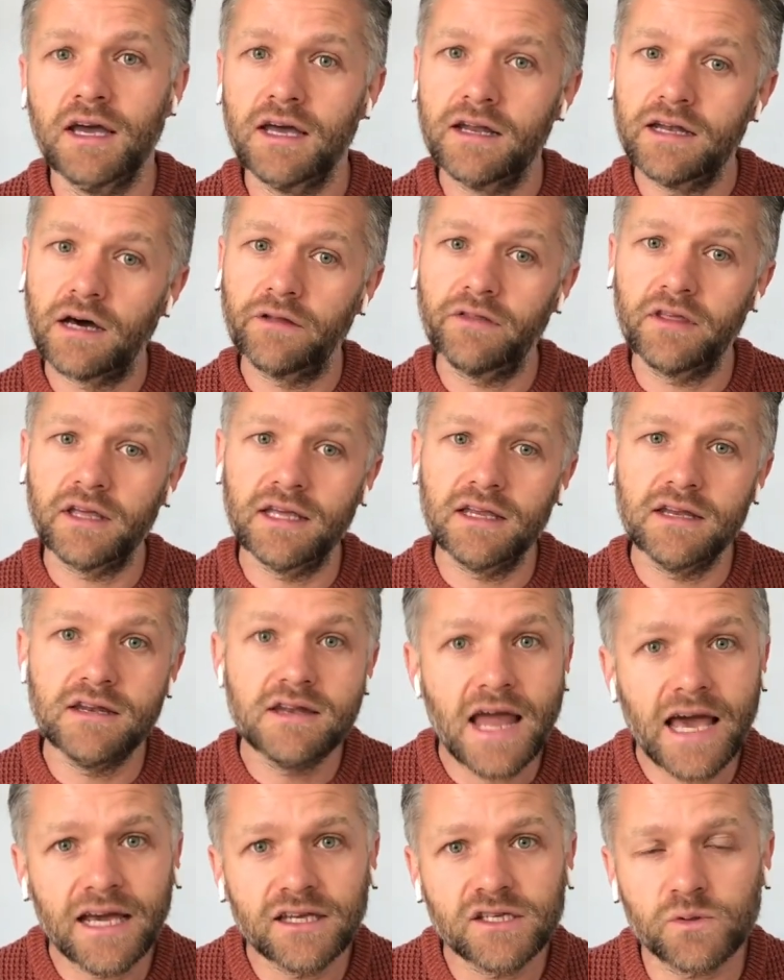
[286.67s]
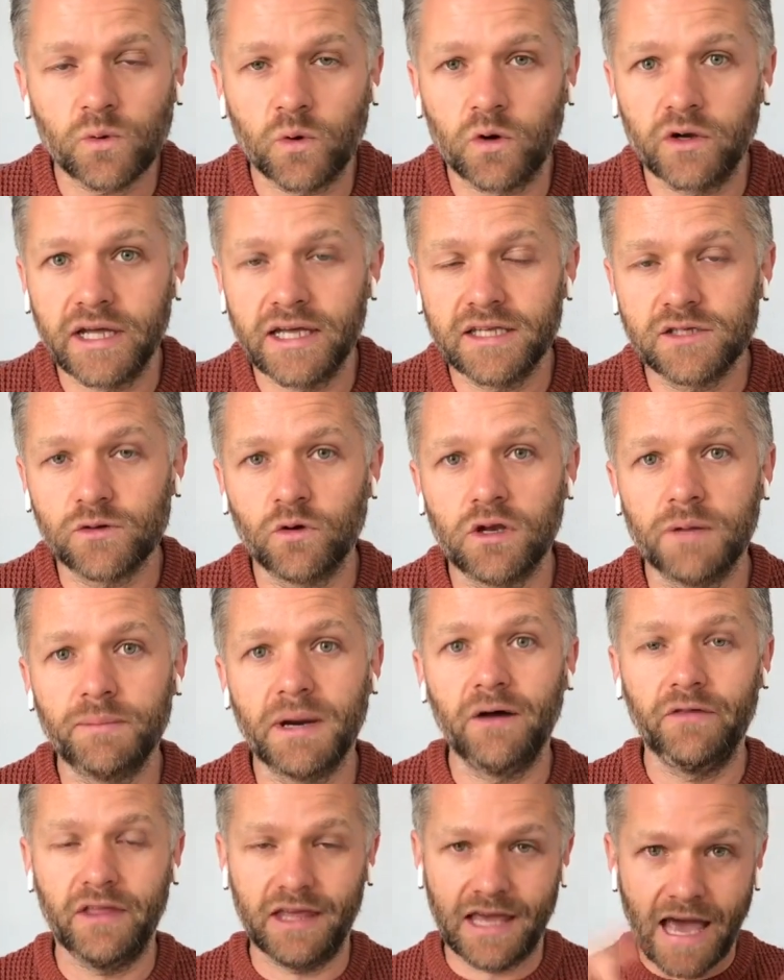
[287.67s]
Now, the next one is all
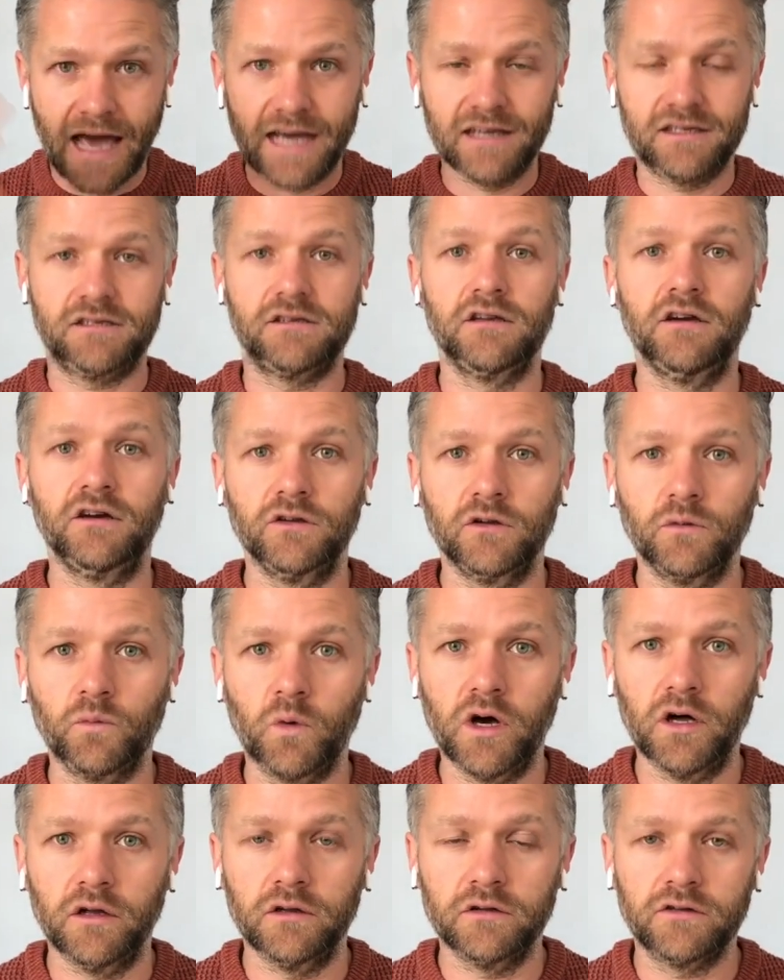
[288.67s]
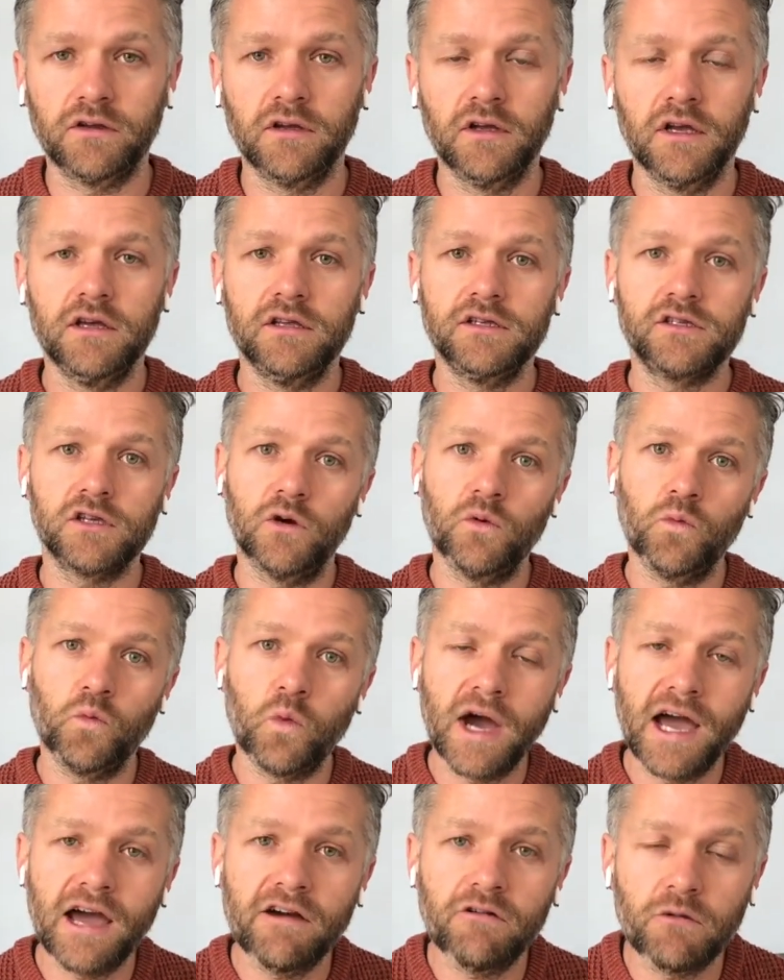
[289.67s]
about the external world. So
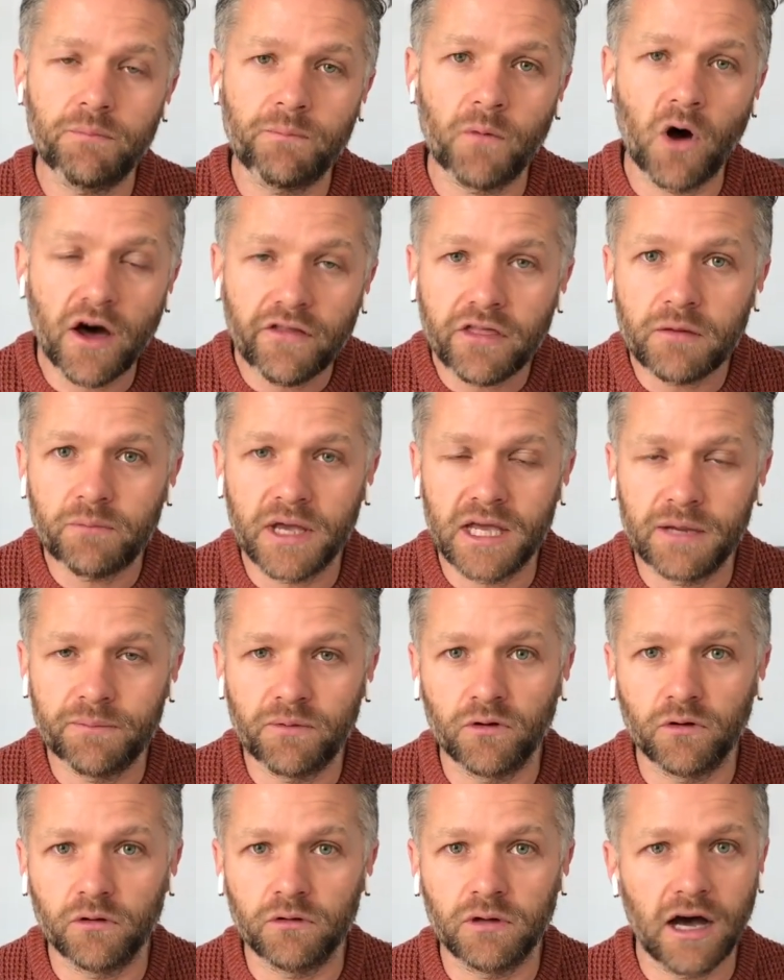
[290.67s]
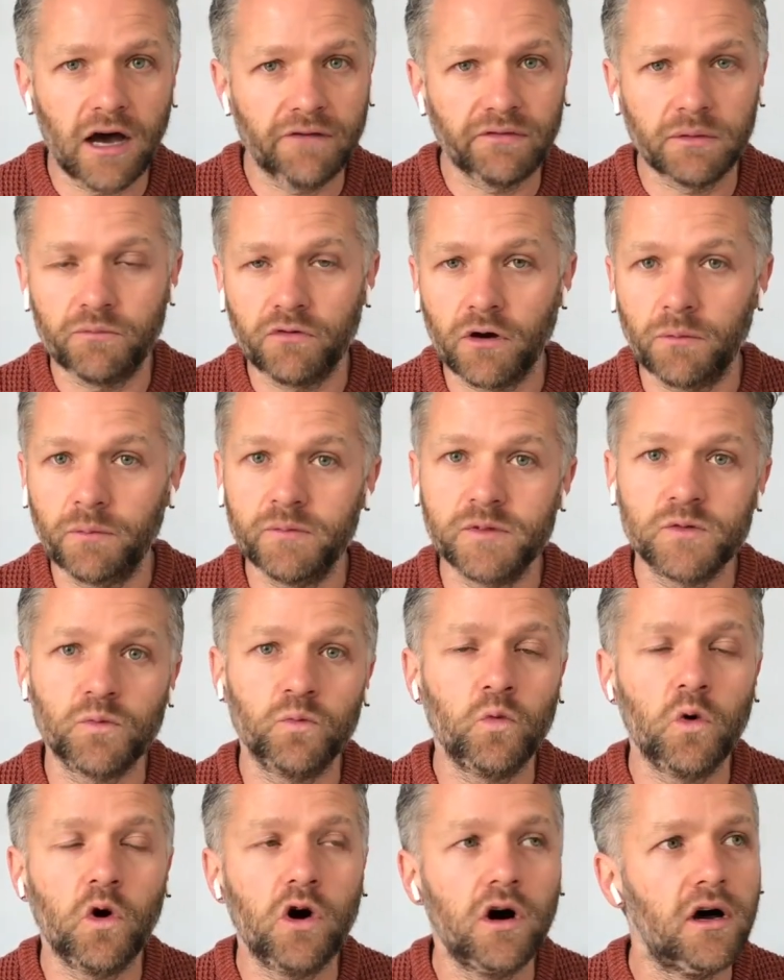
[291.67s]
where are other people having problems?
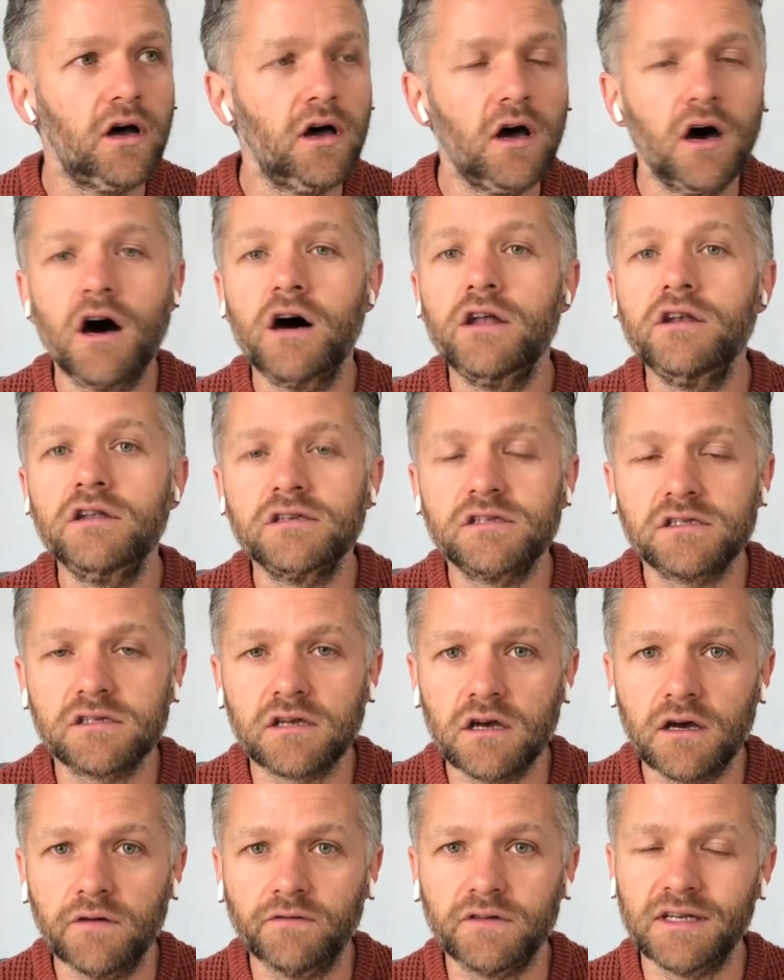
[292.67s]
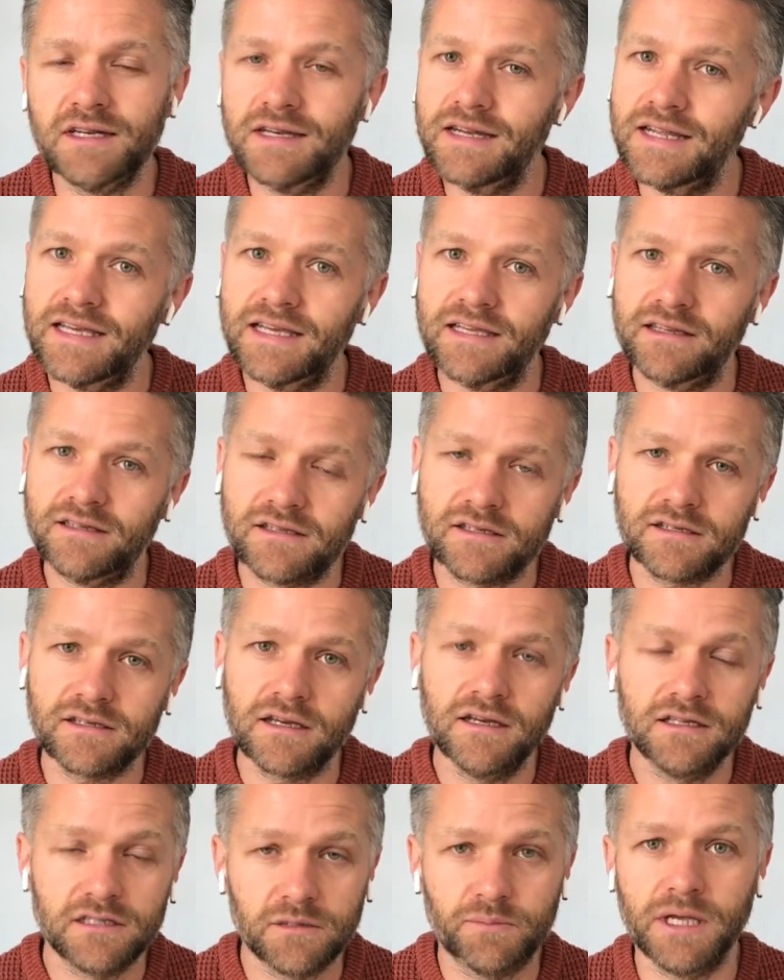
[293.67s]
What underserved needs
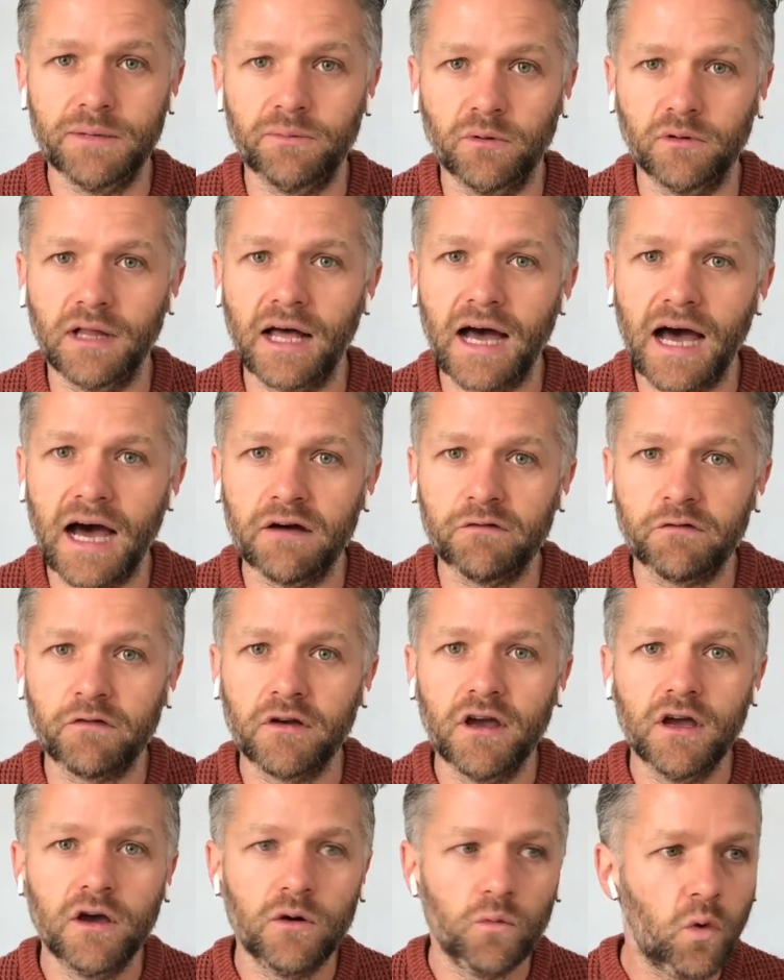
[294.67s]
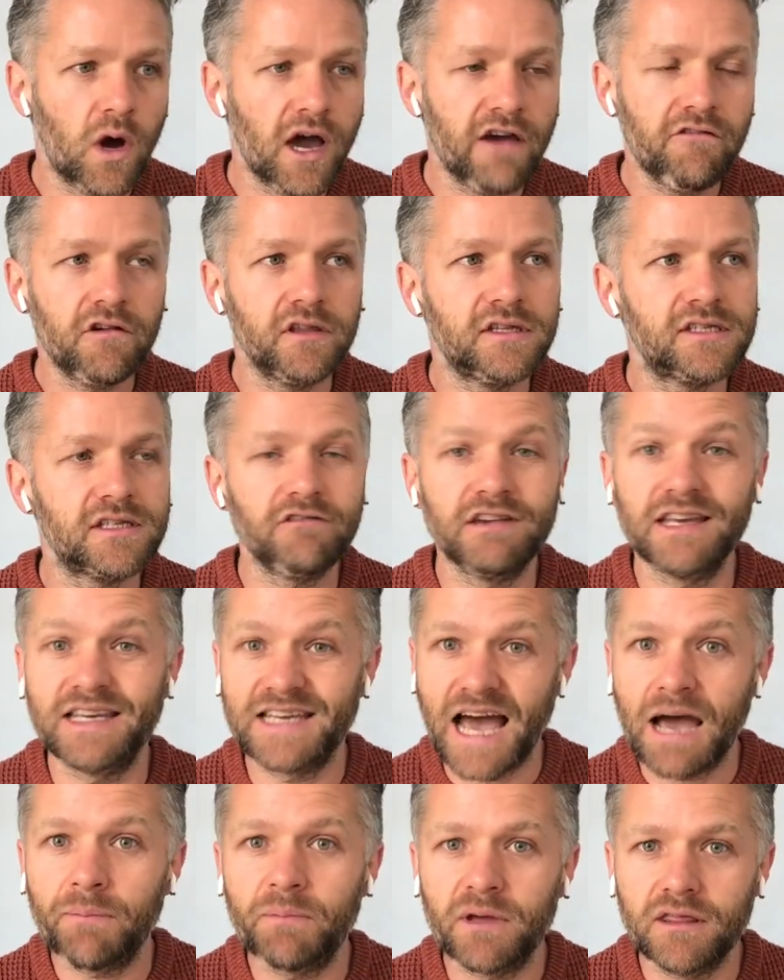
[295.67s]
do people have? Where is there a
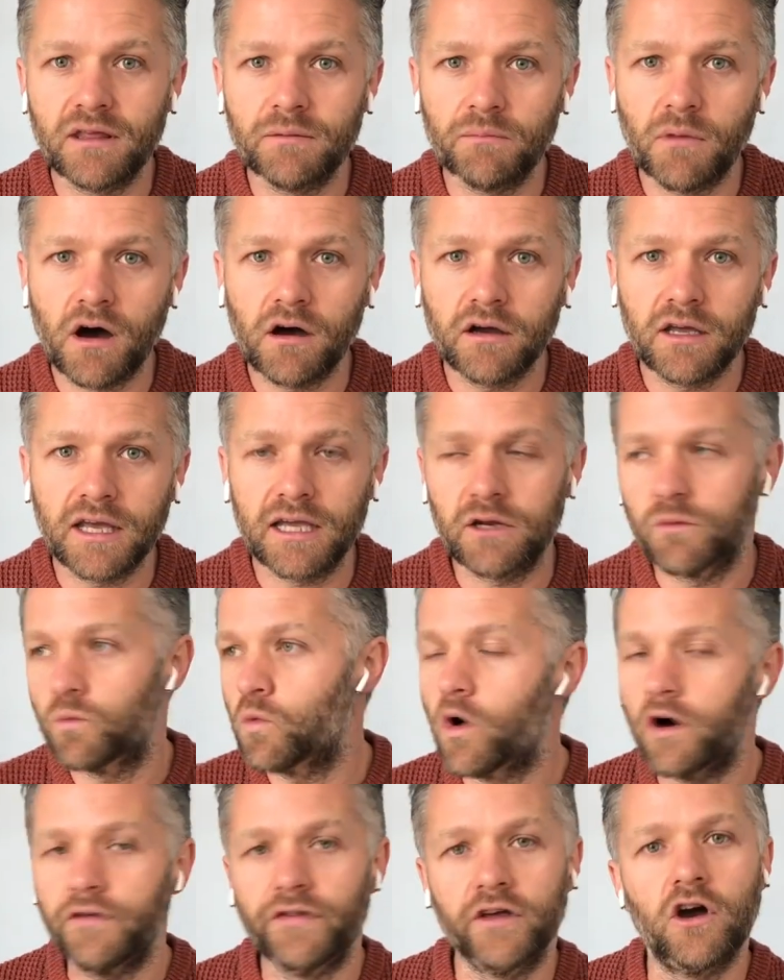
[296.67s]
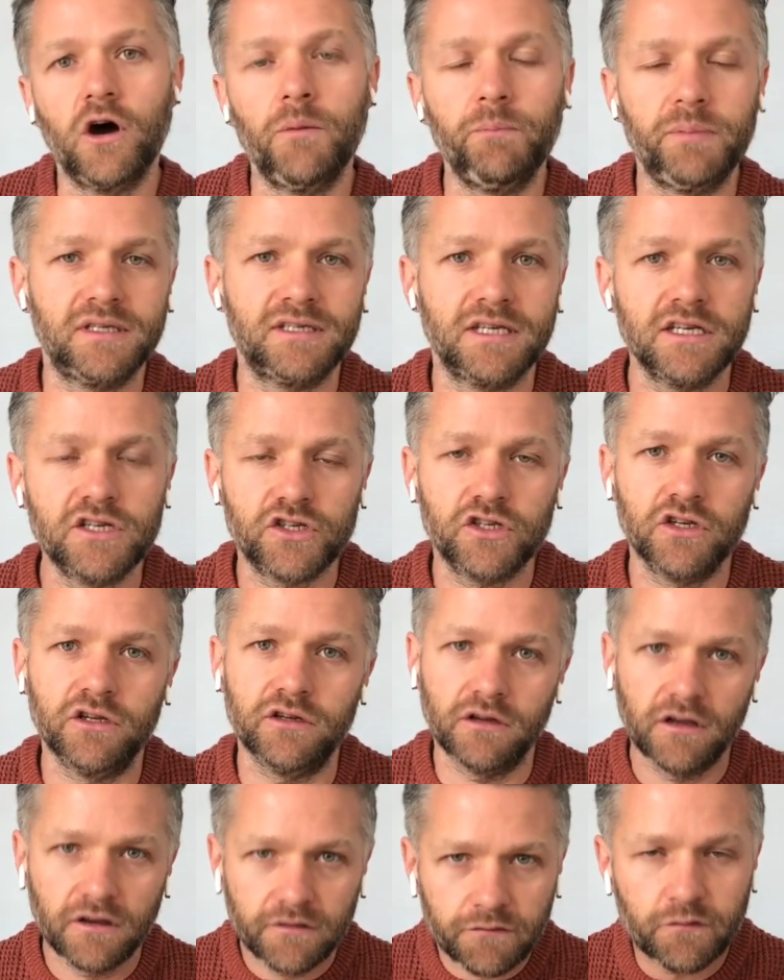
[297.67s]
gap in the market? What are the competition
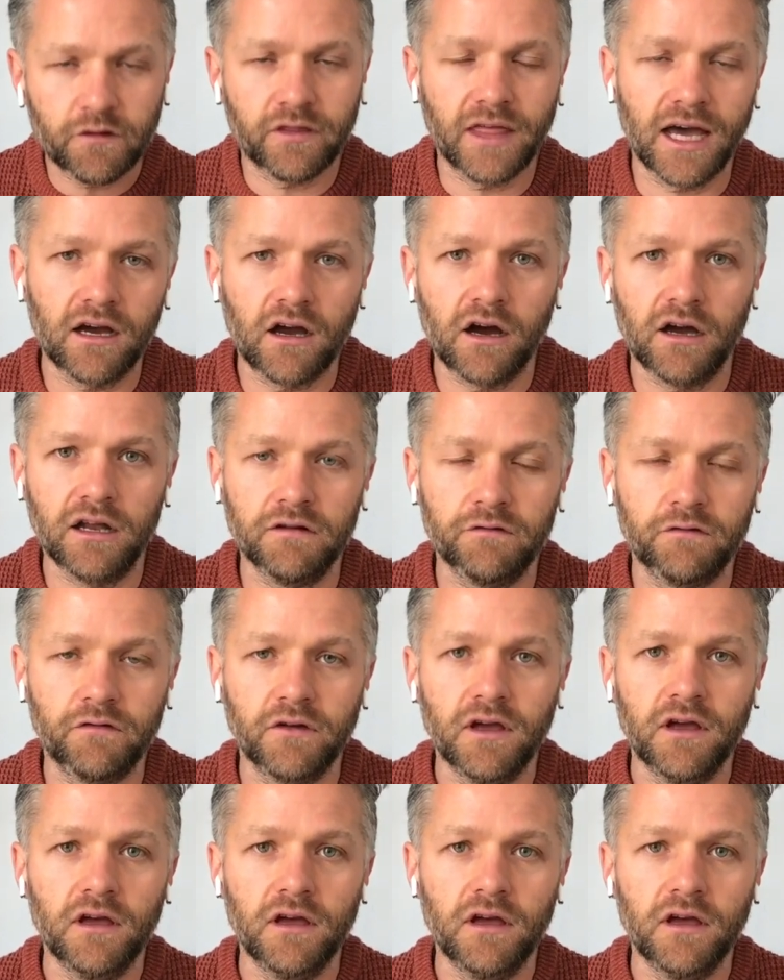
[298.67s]
for that kind of